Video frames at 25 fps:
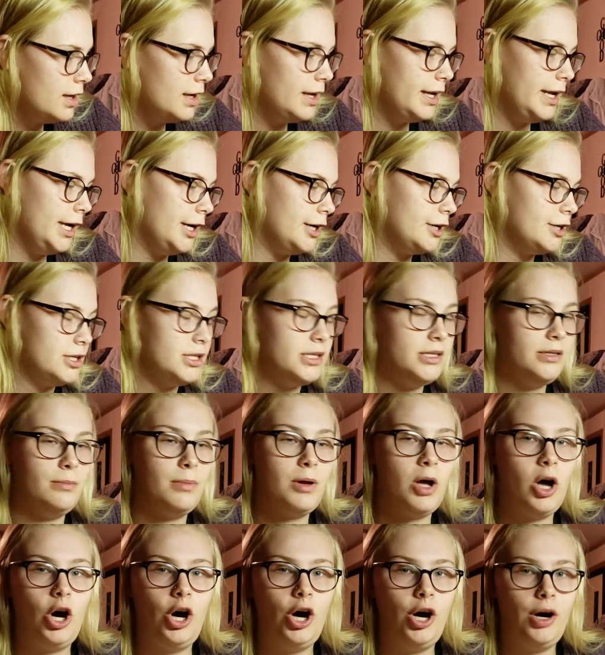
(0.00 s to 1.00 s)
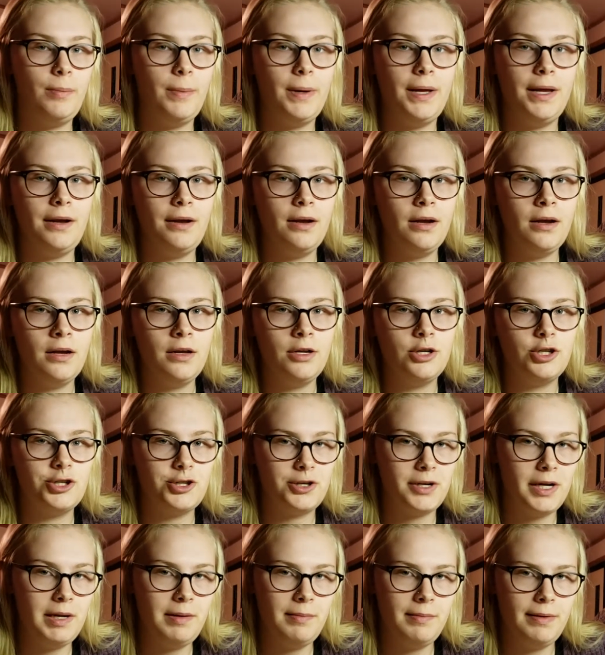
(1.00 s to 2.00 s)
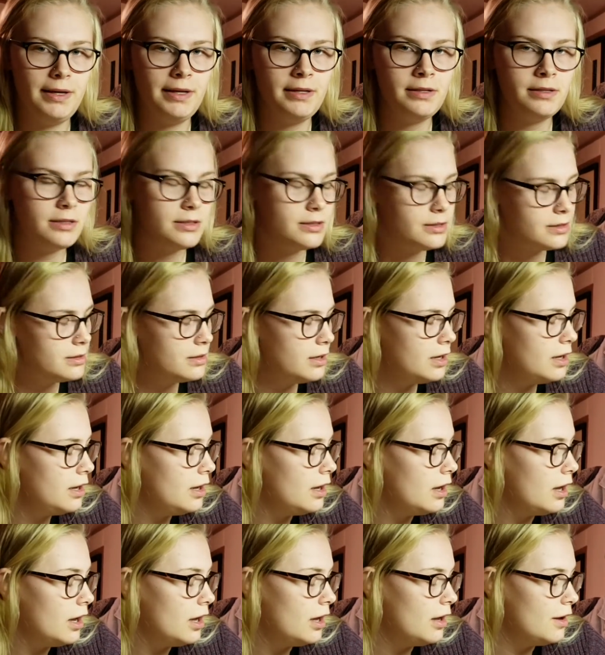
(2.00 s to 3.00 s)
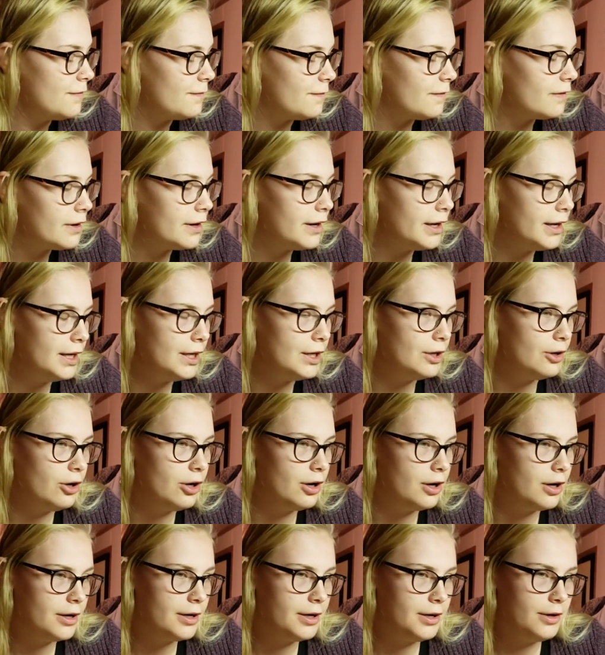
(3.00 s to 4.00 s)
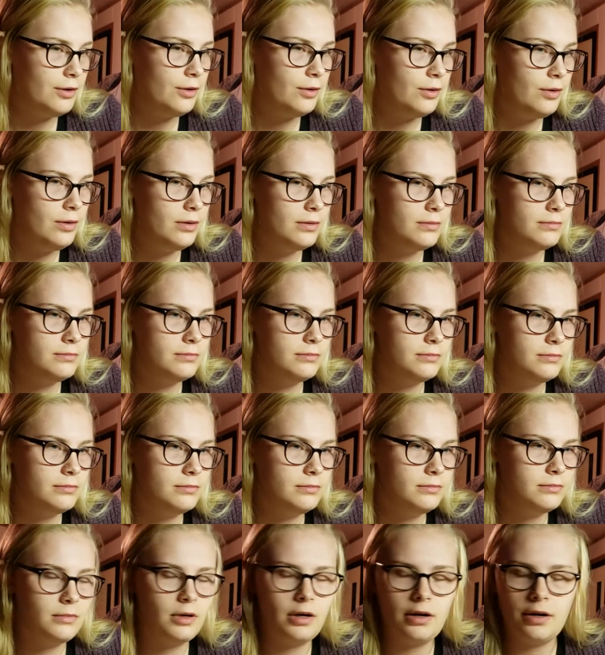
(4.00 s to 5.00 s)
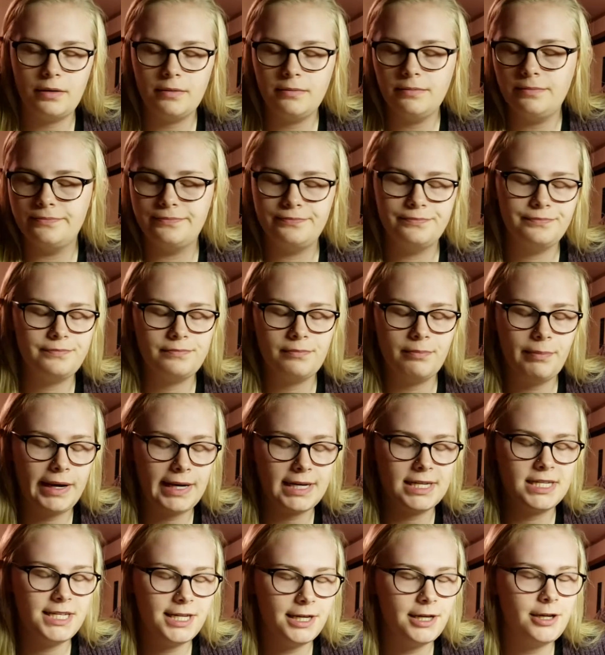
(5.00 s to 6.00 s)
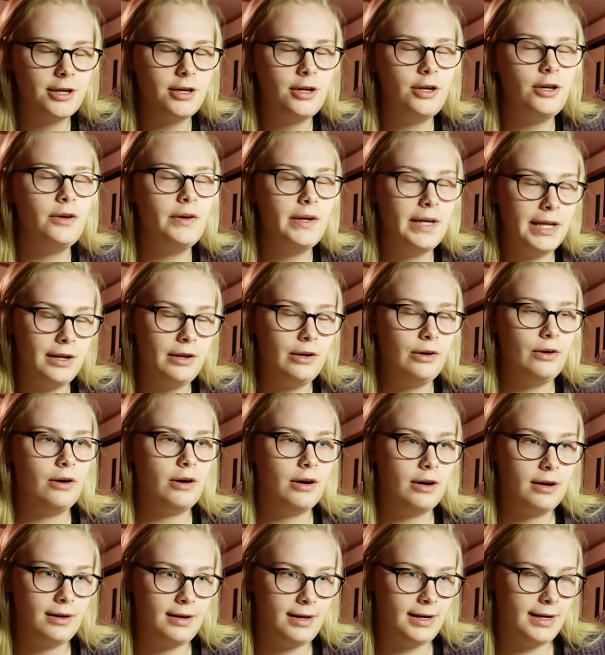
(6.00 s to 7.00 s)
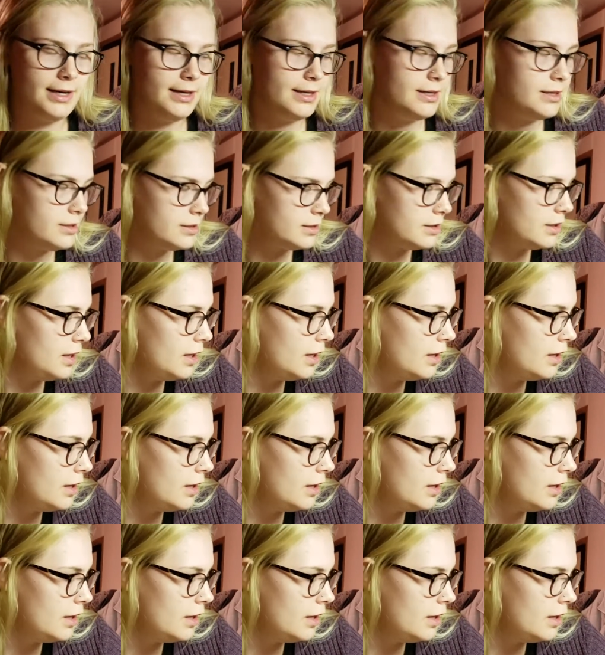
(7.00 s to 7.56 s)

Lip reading: Here are some common treatments for endocardial or bacterial endocarditis.